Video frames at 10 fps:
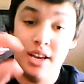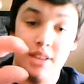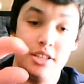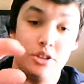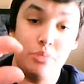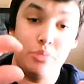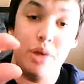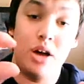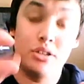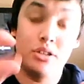These little
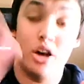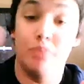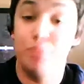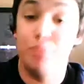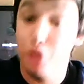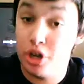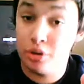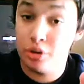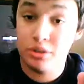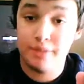balls called
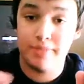puyos,